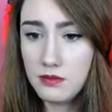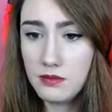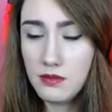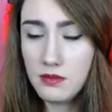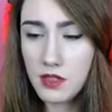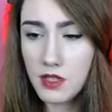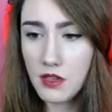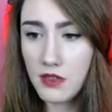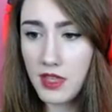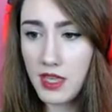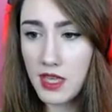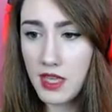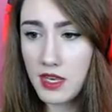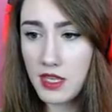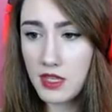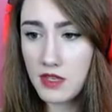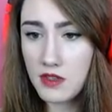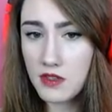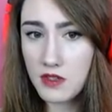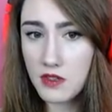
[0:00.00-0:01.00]
Oh yeah, an
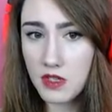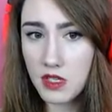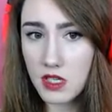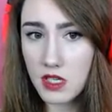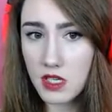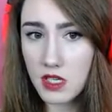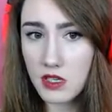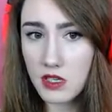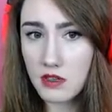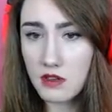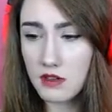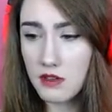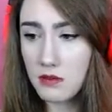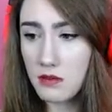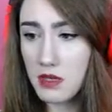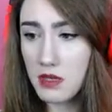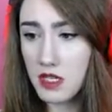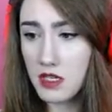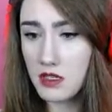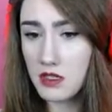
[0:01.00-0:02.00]
injury kit. Not
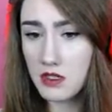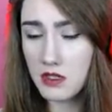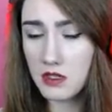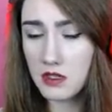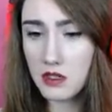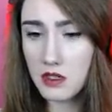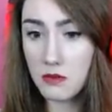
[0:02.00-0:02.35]
injured.